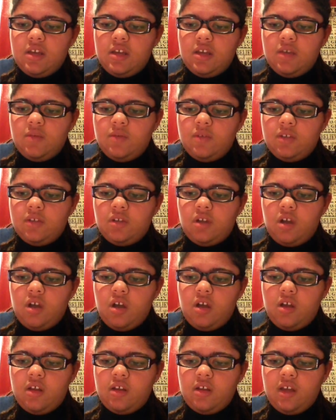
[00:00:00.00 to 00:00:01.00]
He was
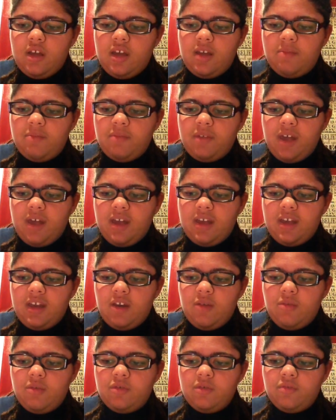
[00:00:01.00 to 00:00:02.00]
tall, had black
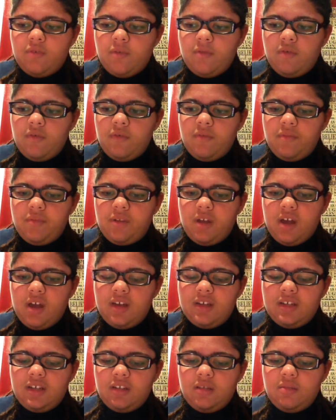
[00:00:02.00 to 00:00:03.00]
hair with a river of
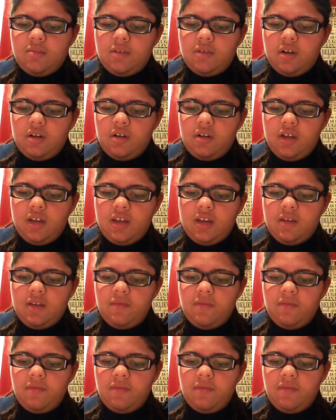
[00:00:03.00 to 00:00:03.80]
blonde down the middle, and,